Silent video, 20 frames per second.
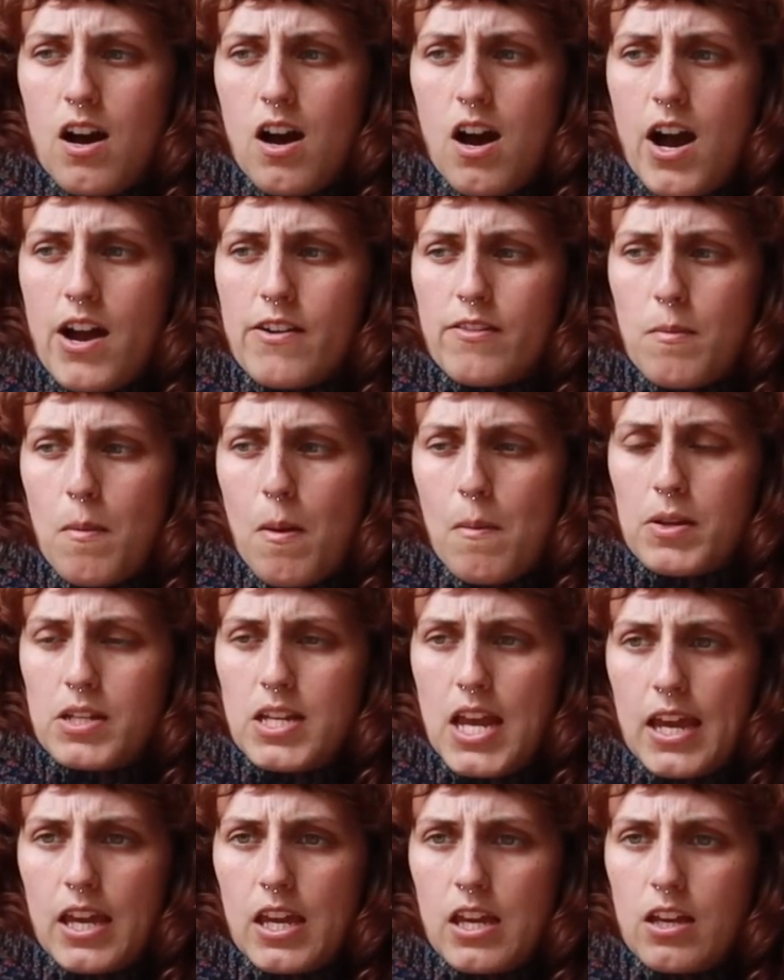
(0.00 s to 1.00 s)
I remember
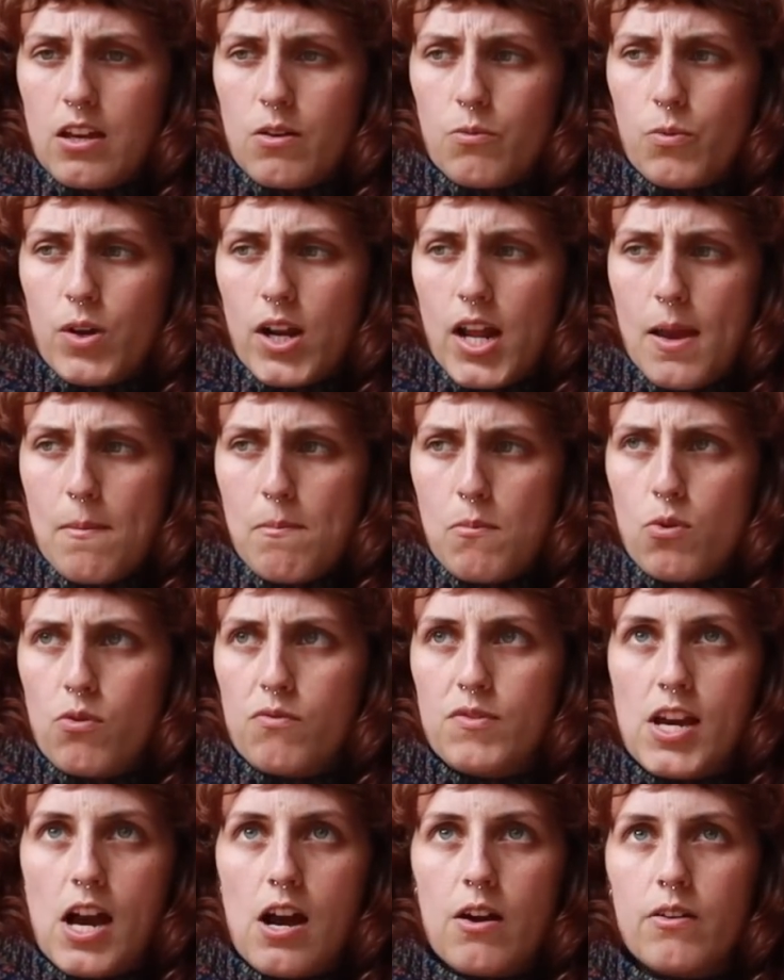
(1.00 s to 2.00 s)
taking it when I
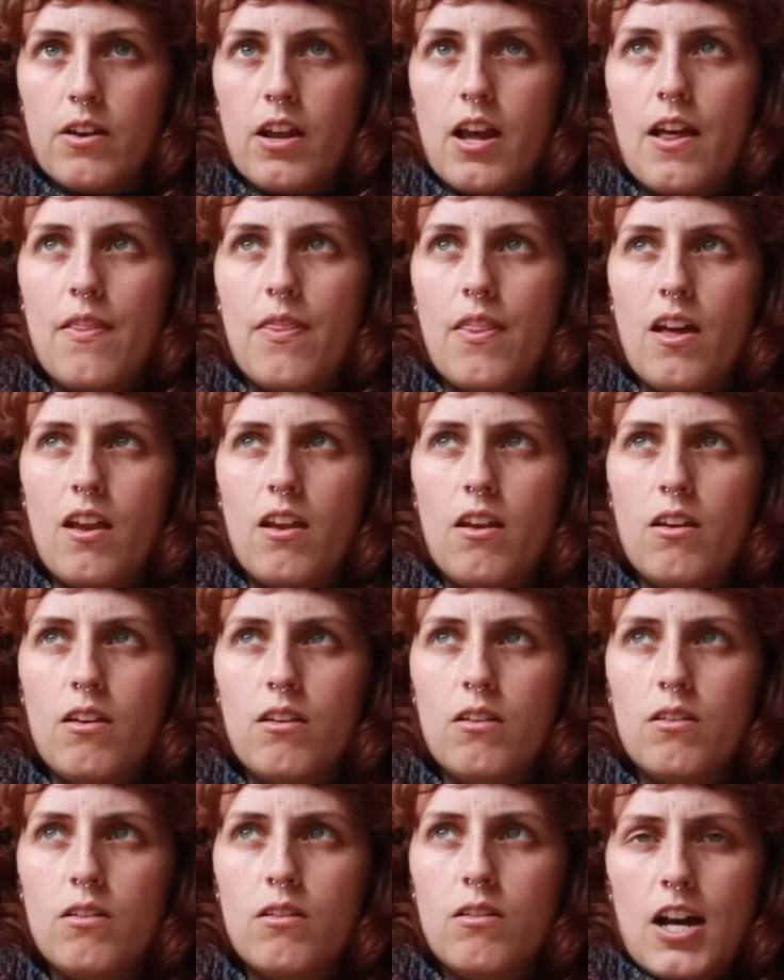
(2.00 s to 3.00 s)
moved out, and
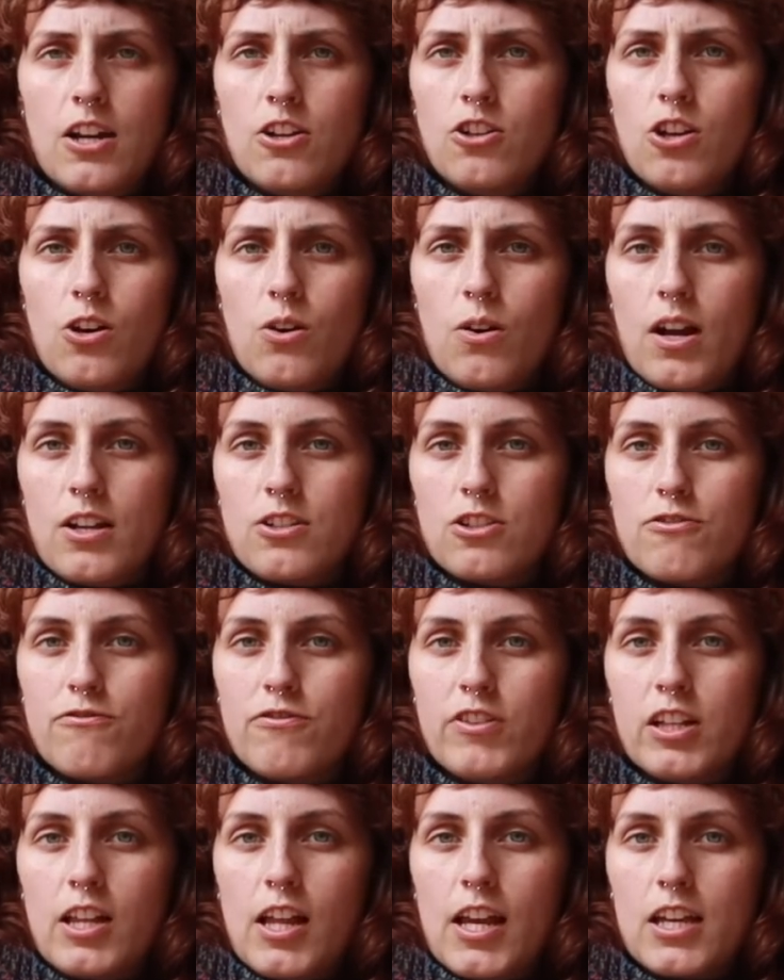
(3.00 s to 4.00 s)
then, I don't know, I just
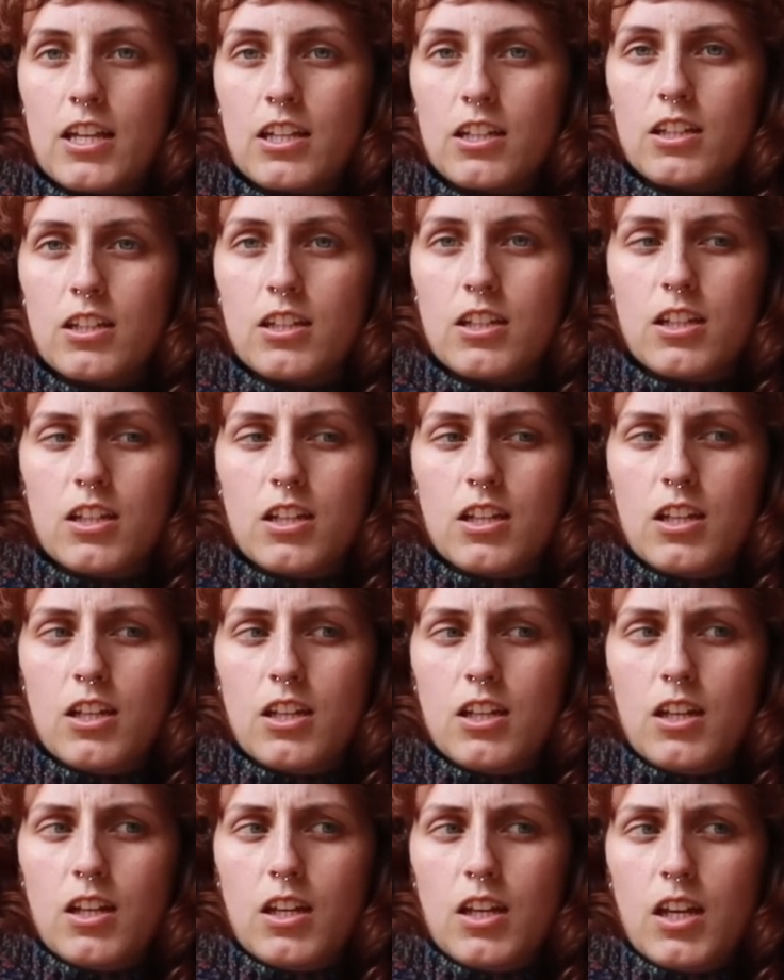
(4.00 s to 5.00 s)
feel like
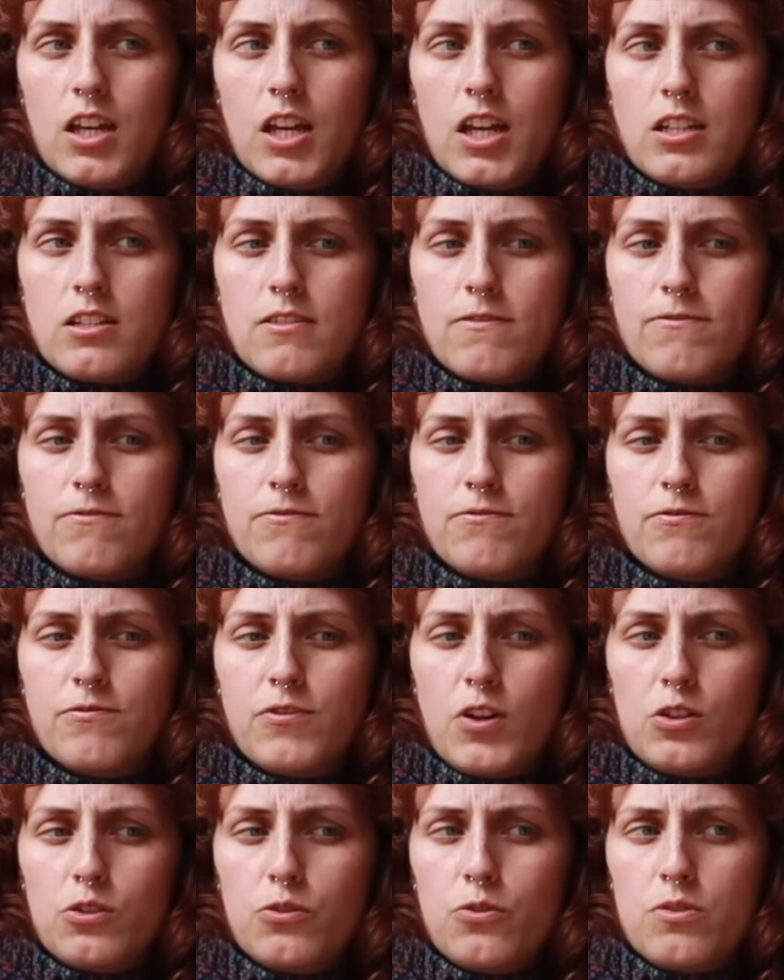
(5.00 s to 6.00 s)
it's
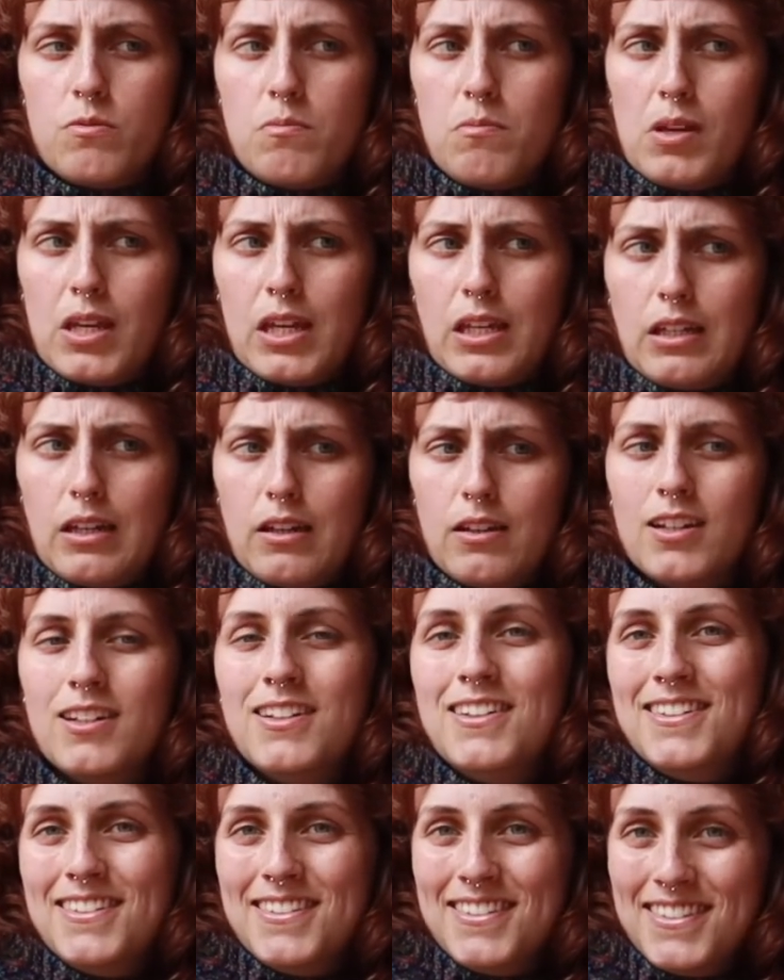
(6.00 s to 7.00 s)
followed me.
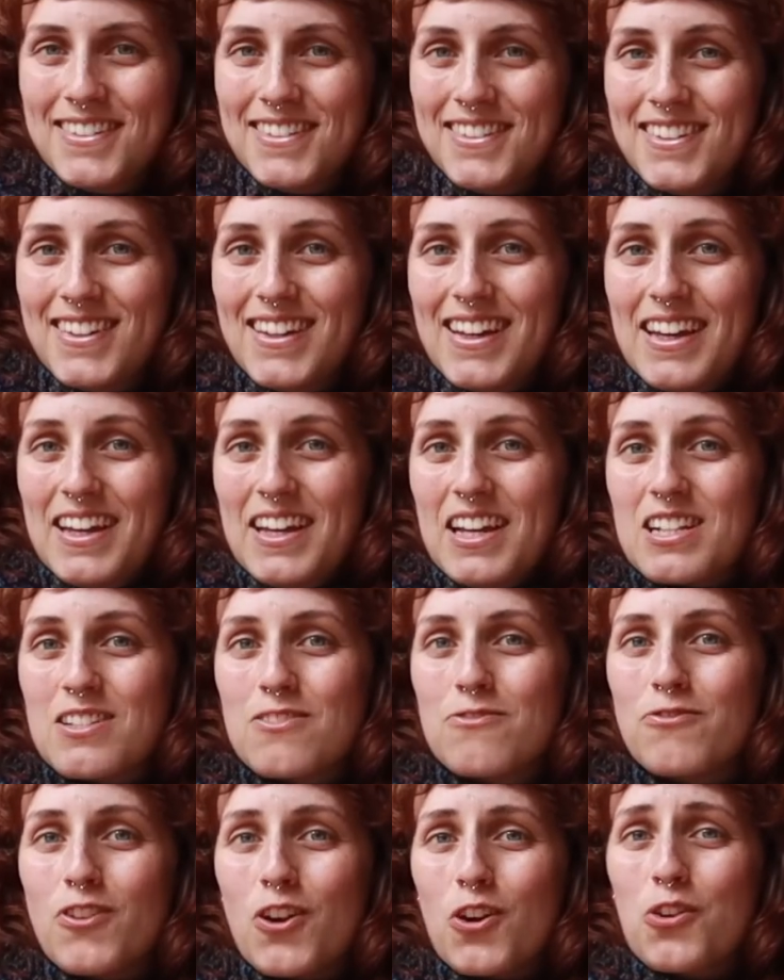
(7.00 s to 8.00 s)
It's
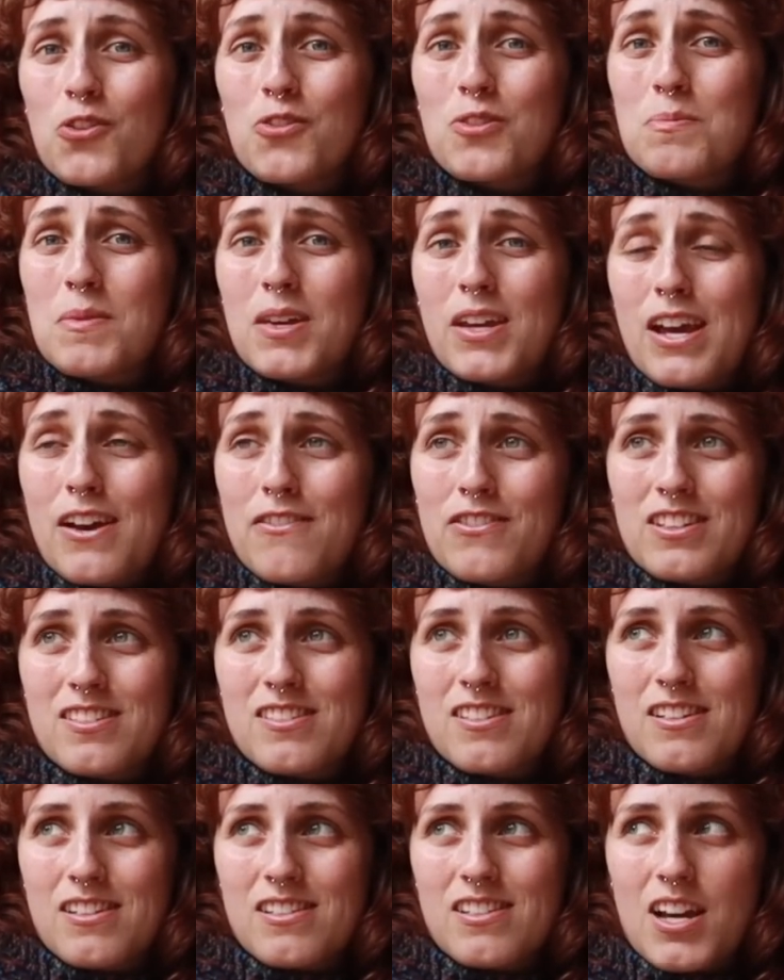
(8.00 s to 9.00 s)
followed me ever
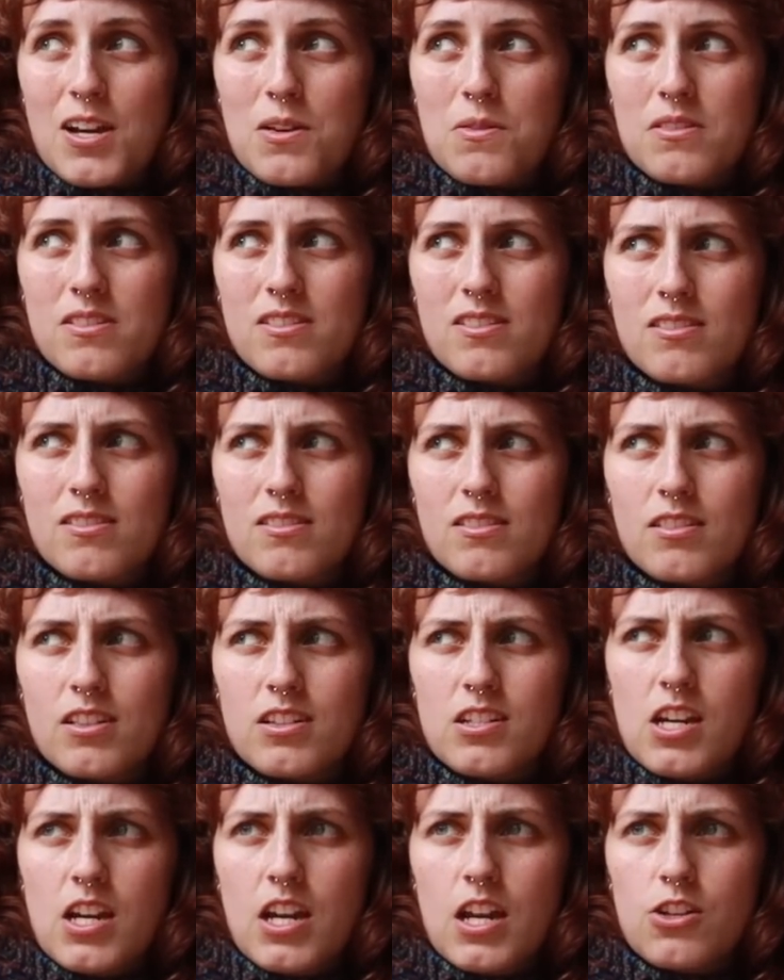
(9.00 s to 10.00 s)
since I was a
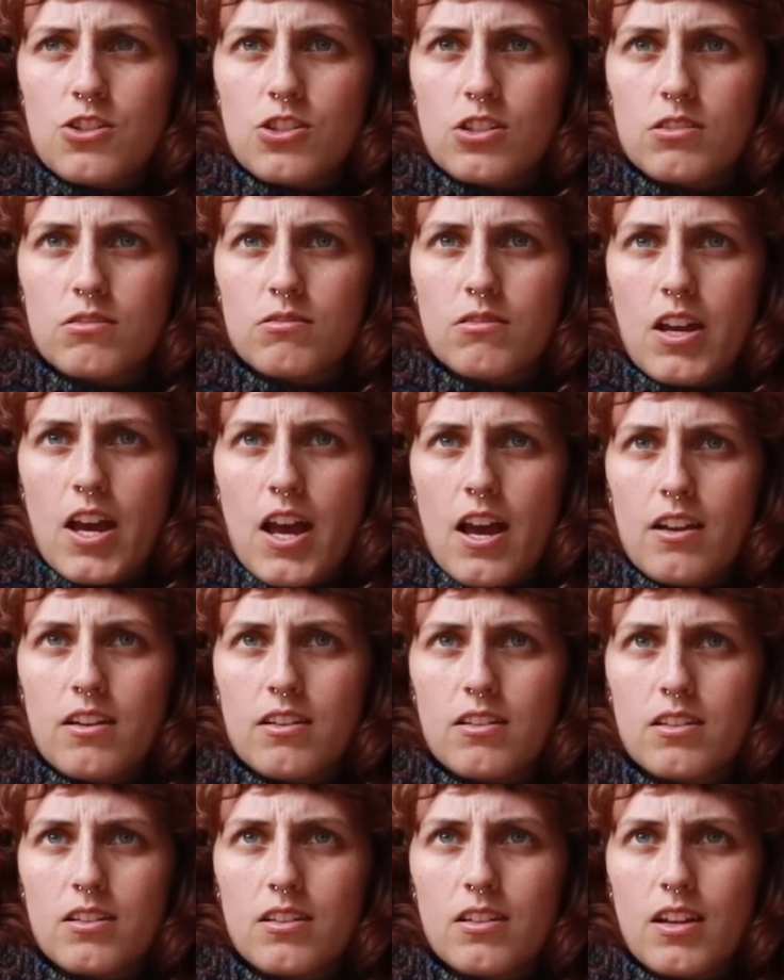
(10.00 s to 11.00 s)
teenager,
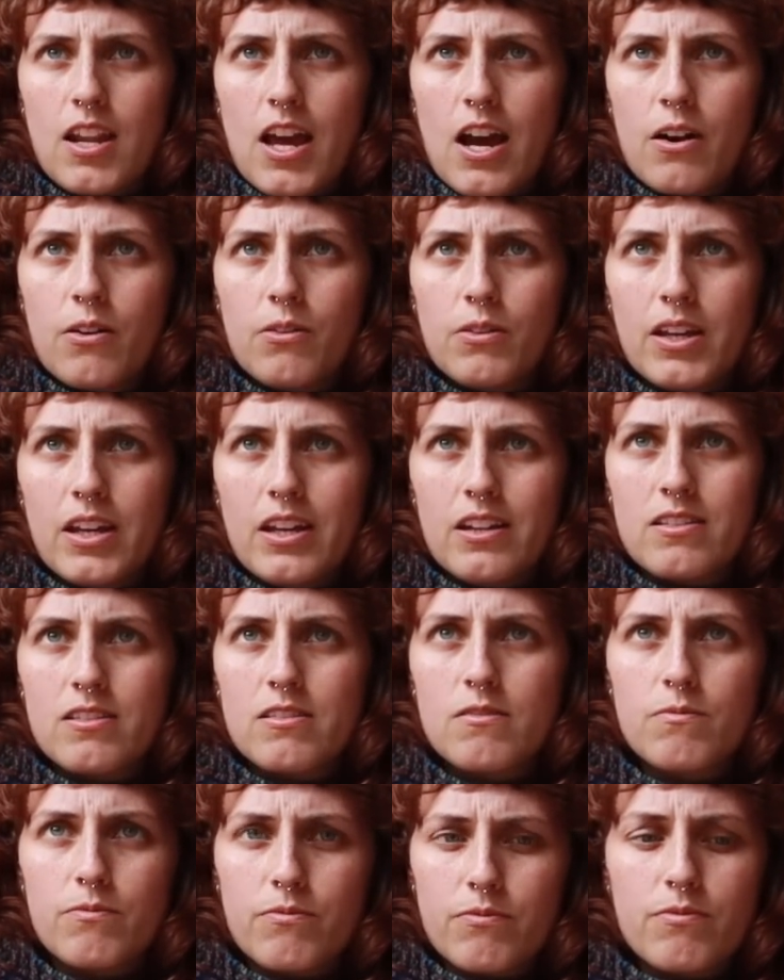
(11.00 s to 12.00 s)
and now
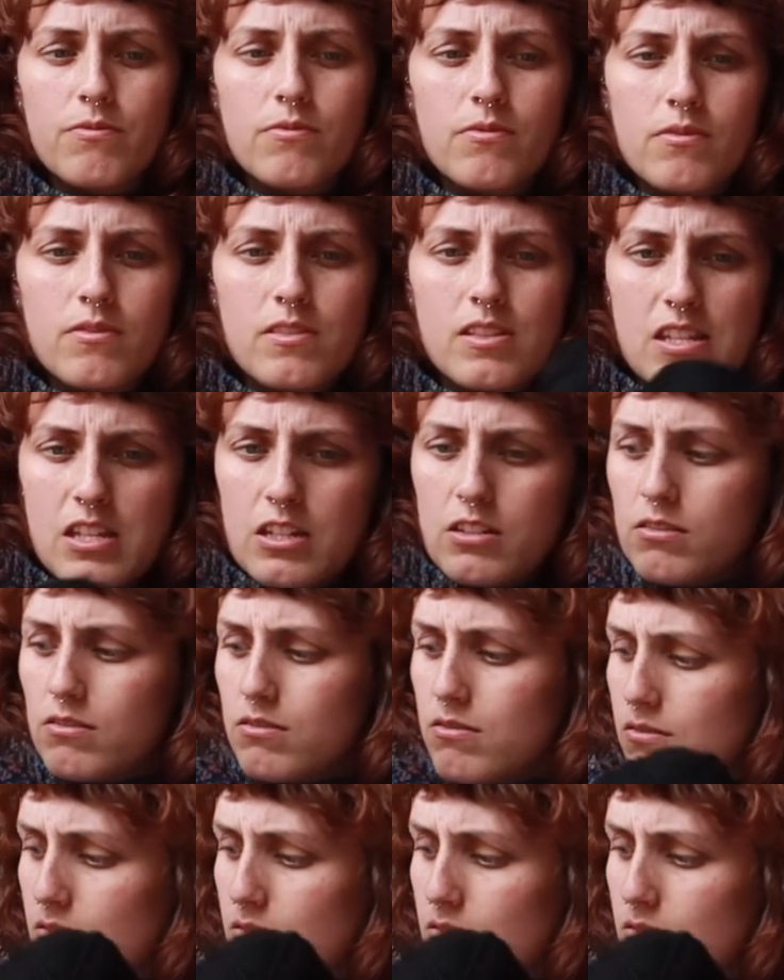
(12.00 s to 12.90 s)
it's still